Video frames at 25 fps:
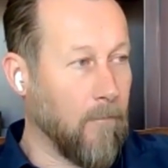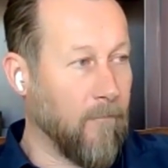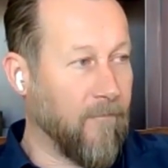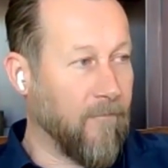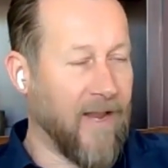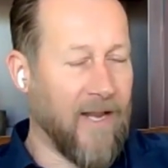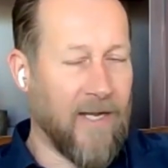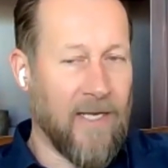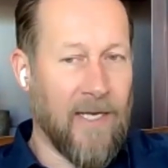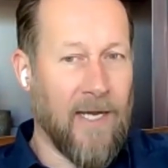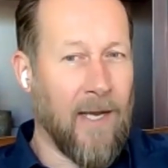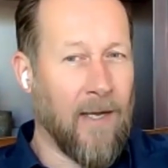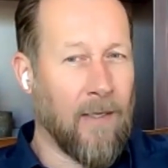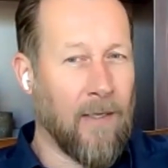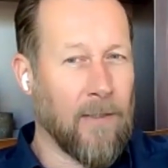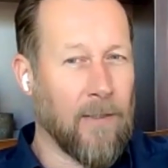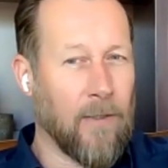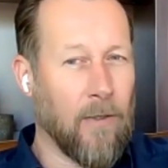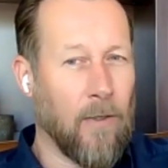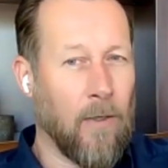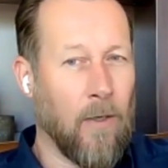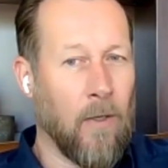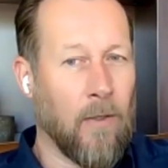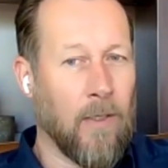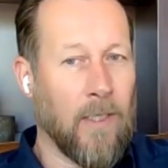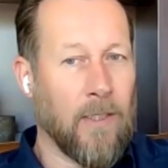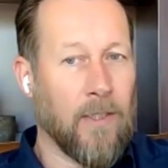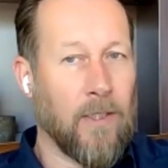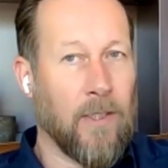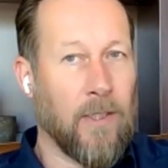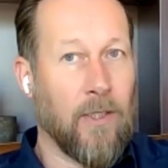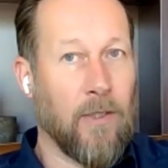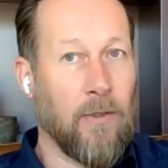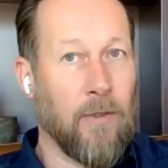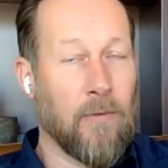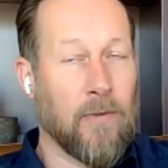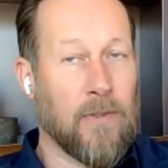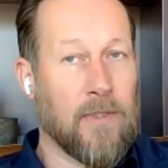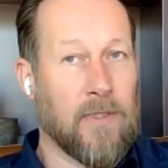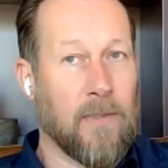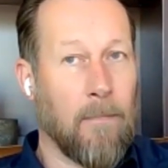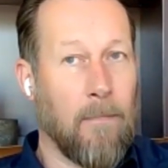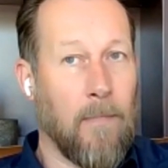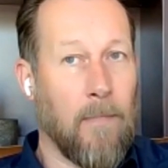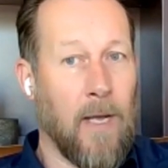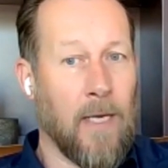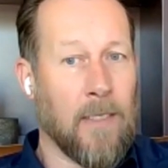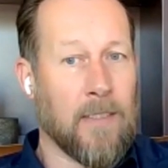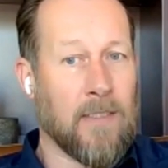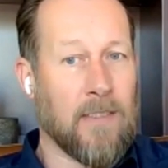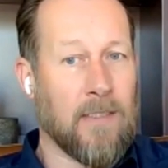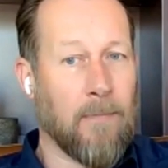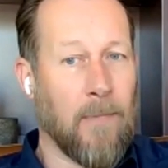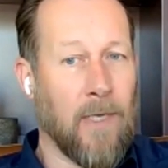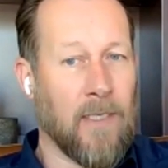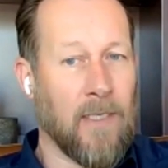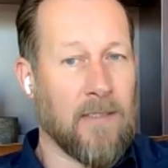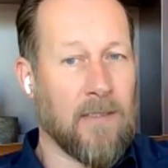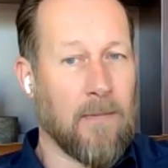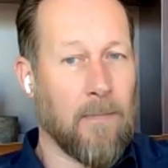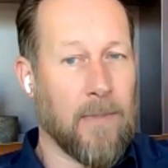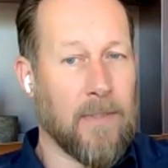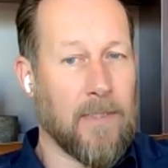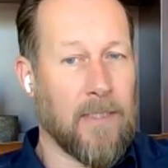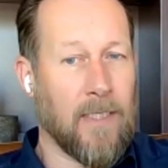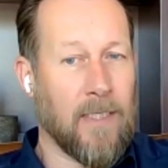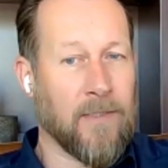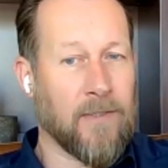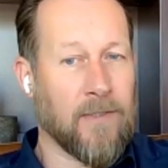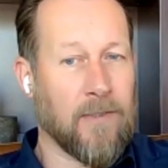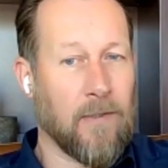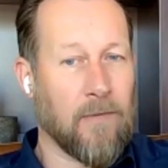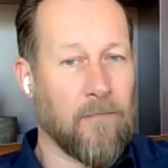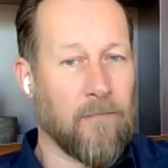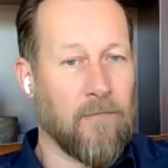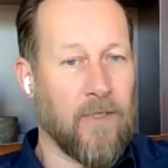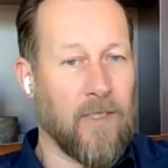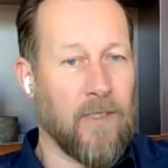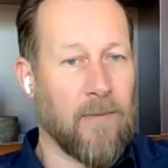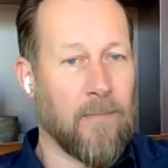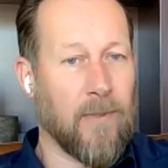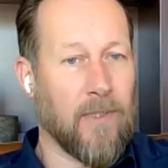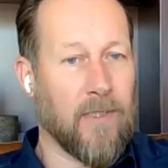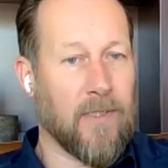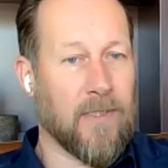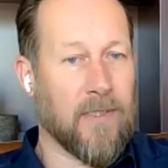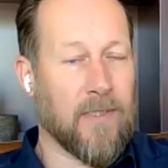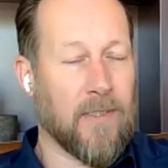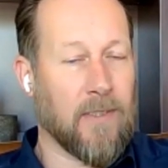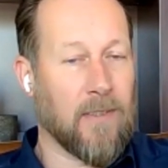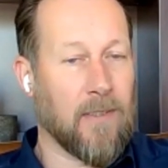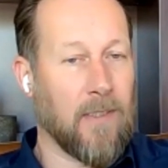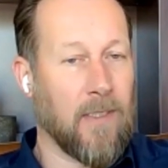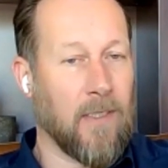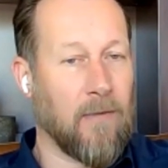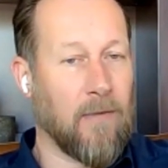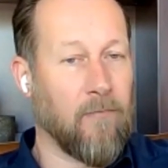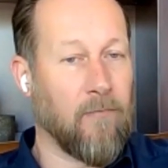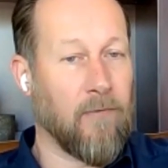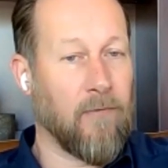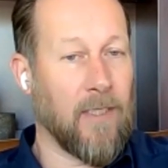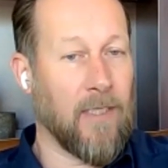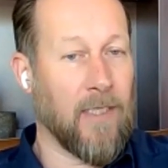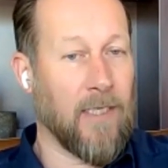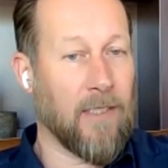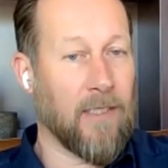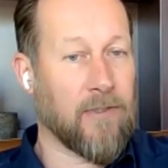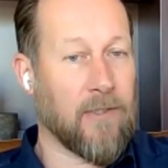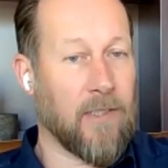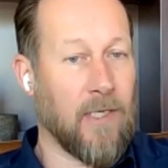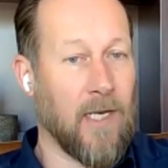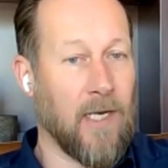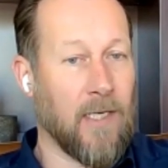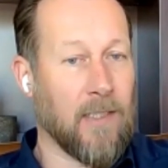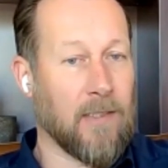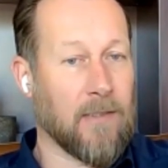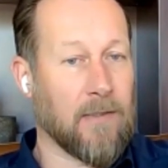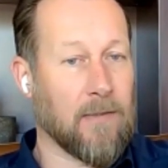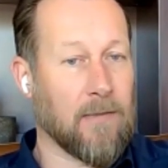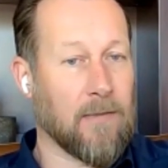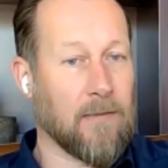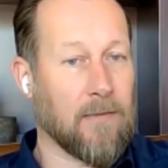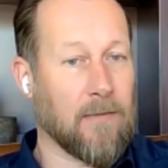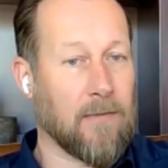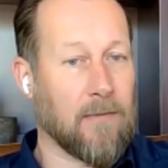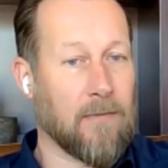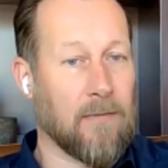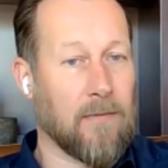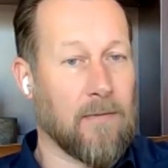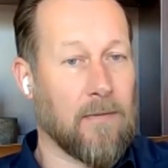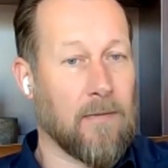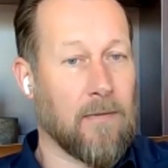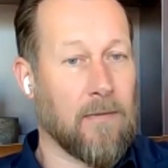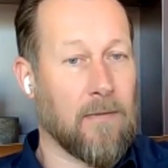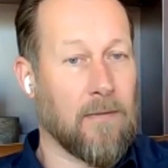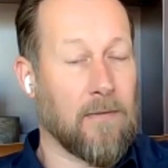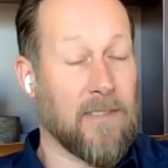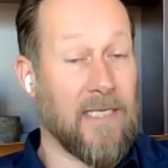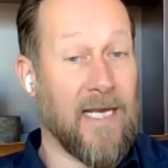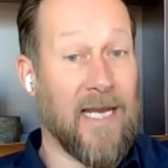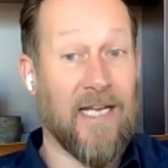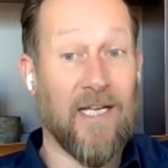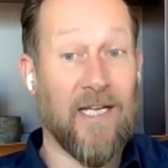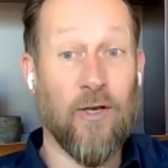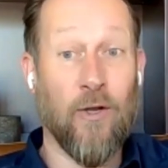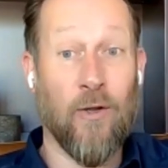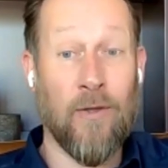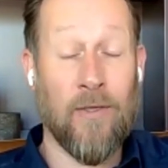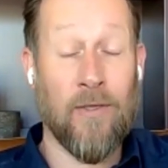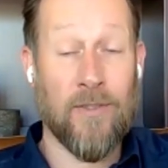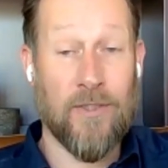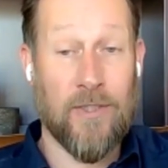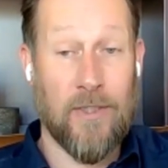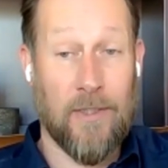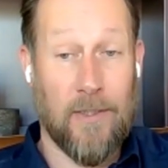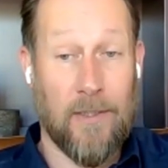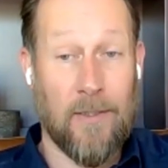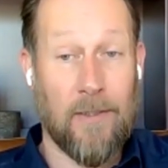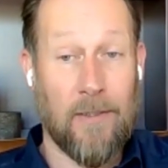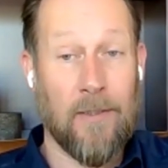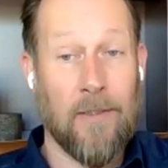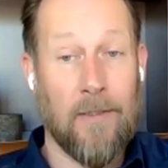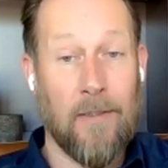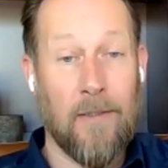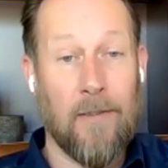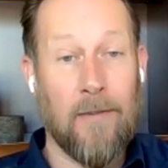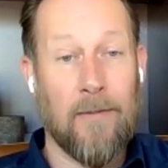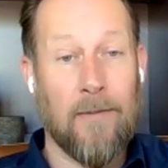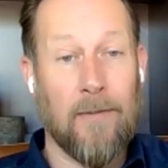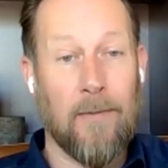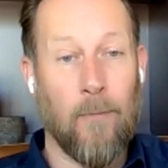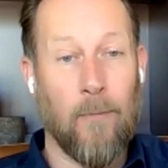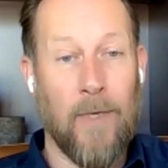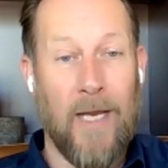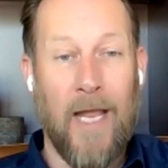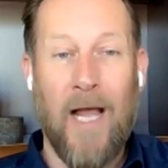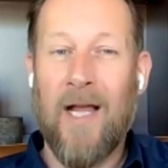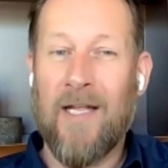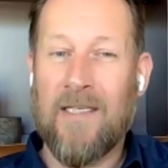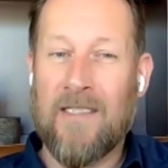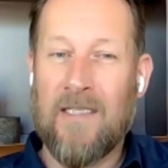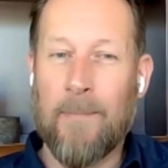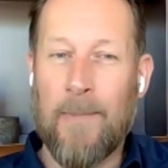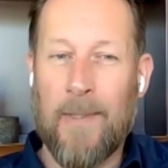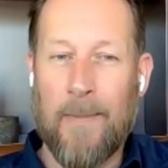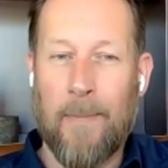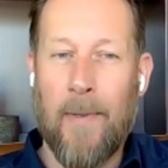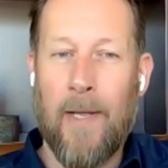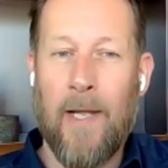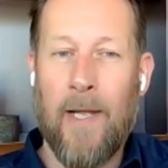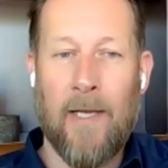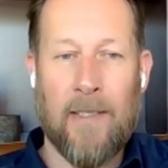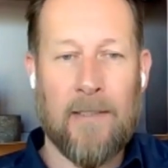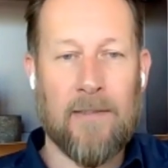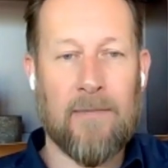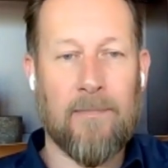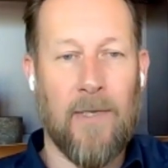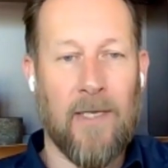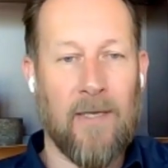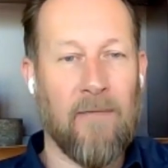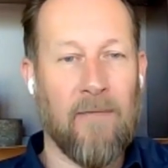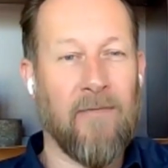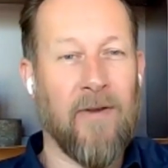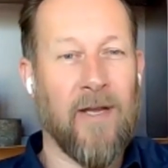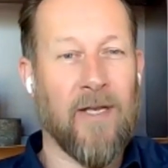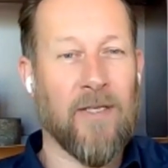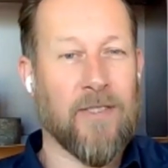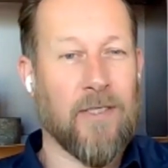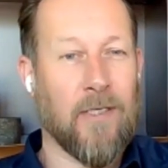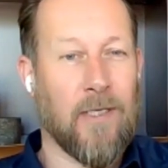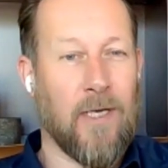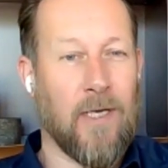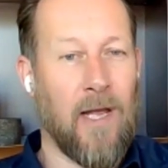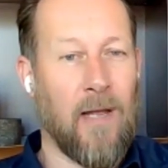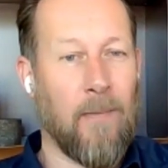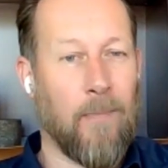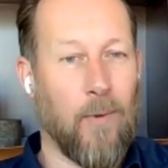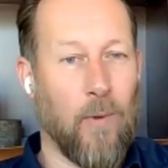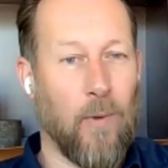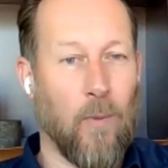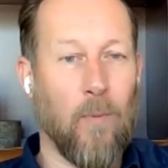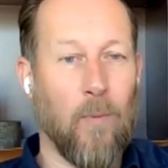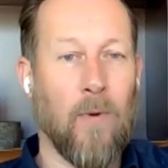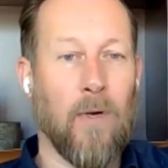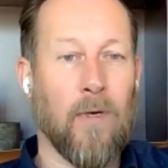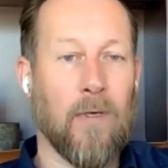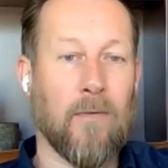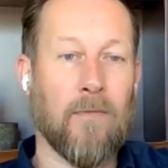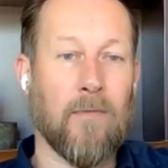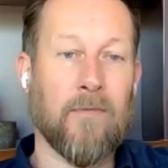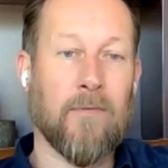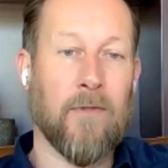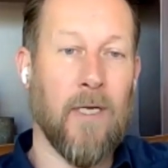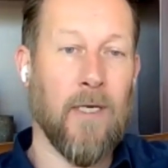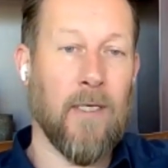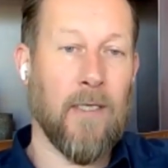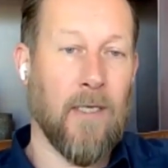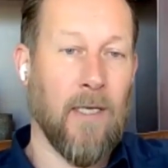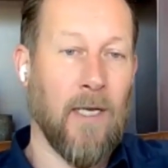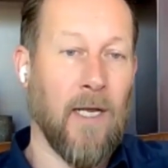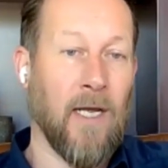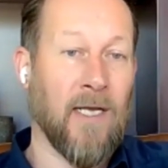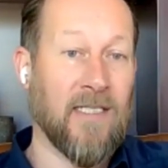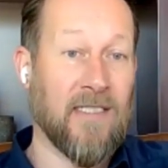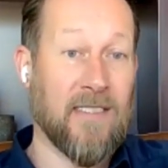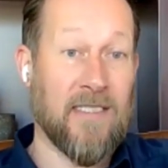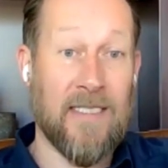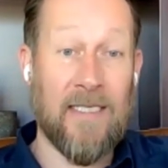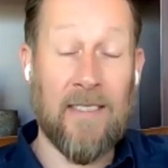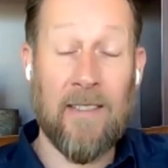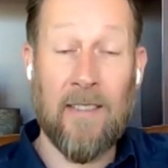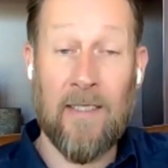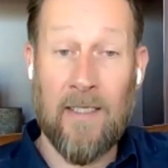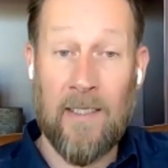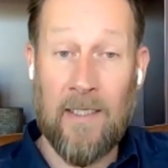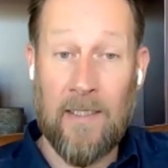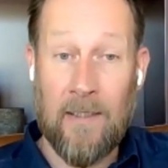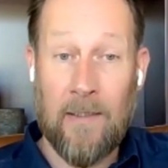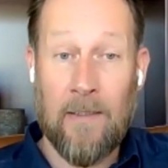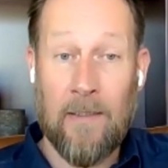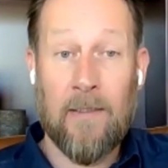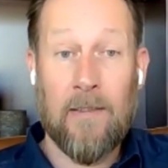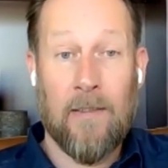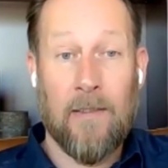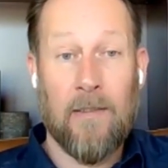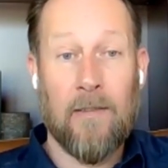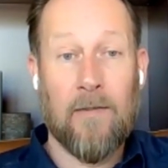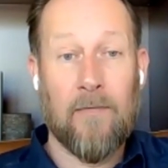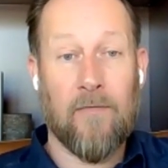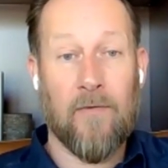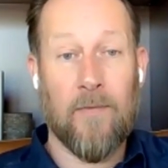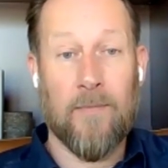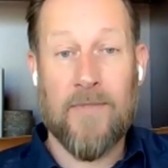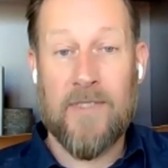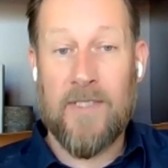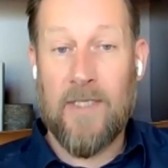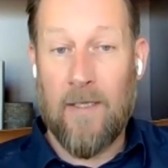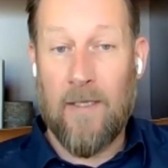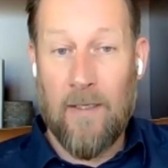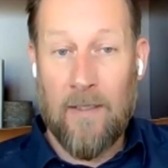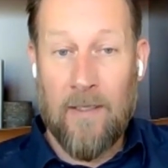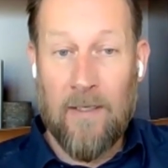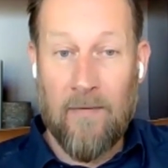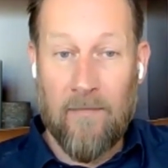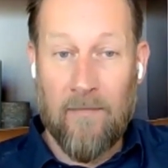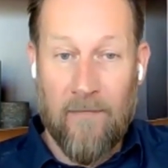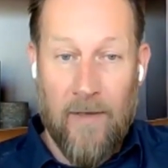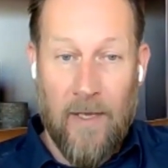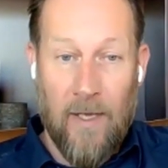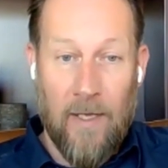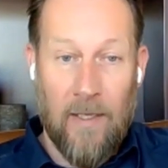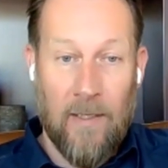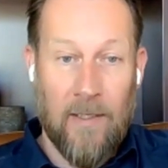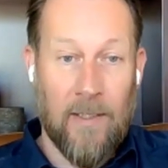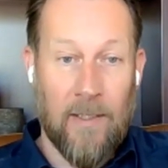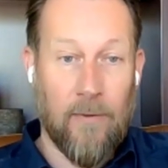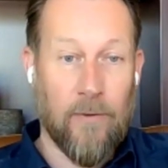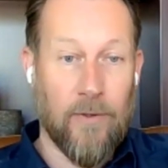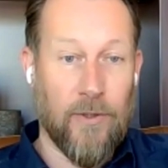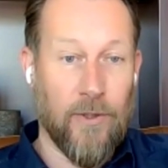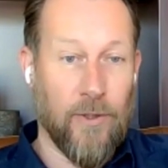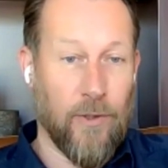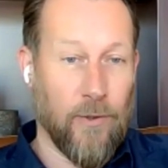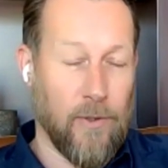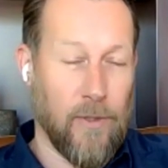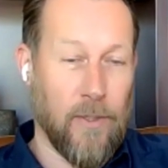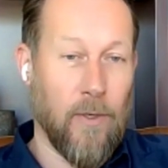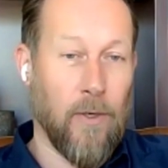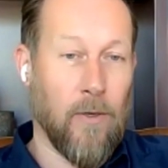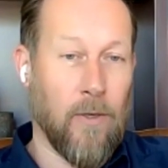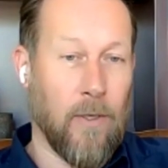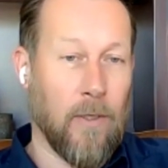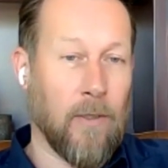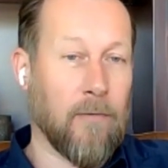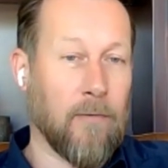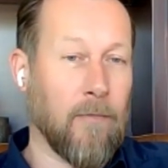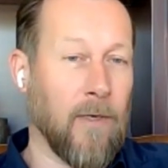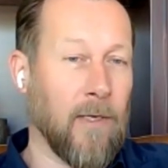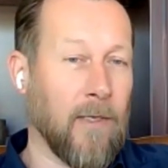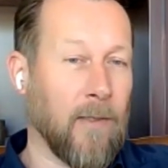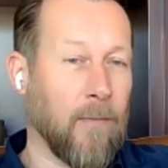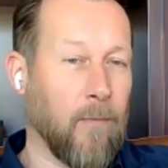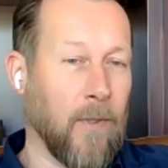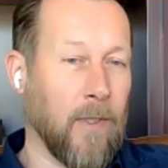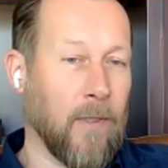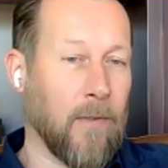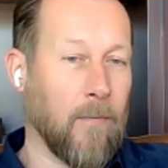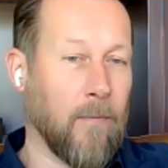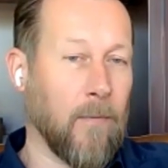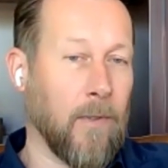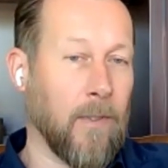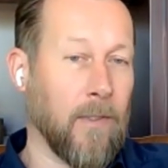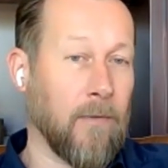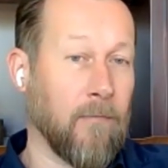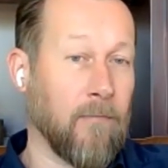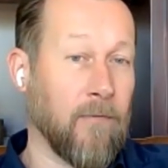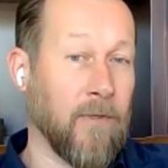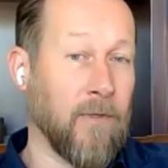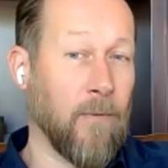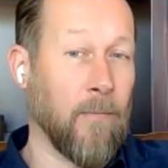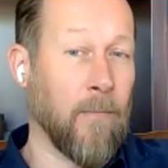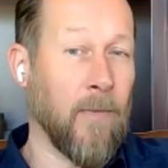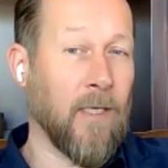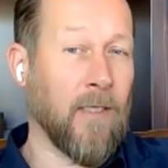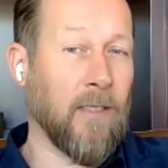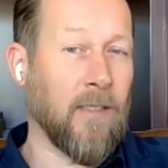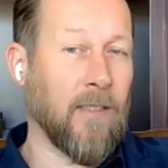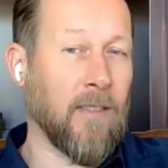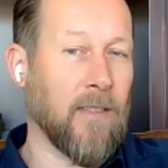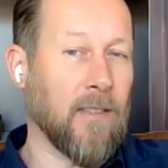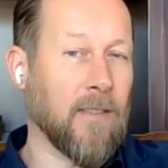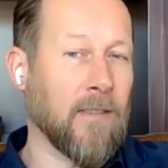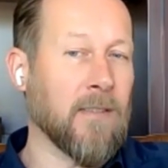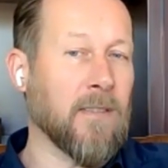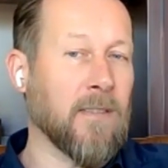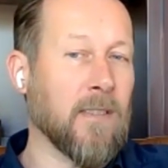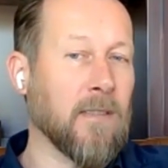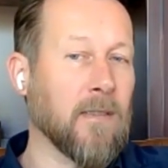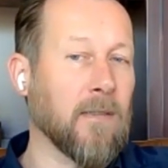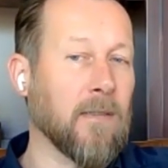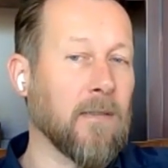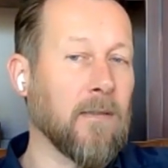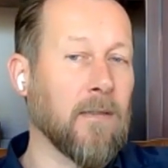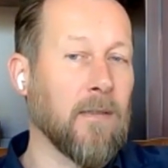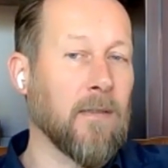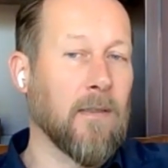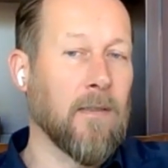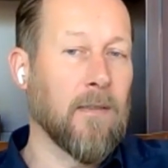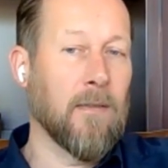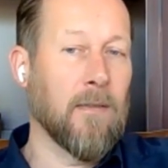very early on, I knew to maximize the potential of Rebus and really attract technology, we had to be backed by the venture capital world, right? And ideally from Silicon Valley or New York, right, where the real money is, and